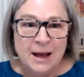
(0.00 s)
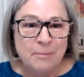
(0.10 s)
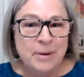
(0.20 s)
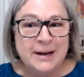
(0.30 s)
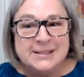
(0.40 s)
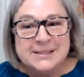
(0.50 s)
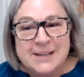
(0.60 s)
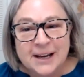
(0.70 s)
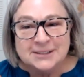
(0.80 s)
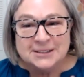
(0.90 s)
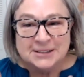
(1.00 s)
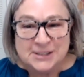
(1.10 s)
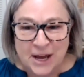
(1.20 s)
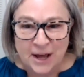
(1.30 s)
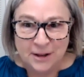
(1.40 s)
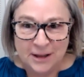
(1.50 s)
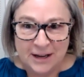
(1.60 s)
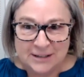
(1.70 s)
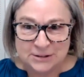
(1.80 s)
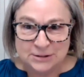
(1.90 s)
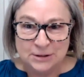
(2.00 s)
But it doesn't tell us,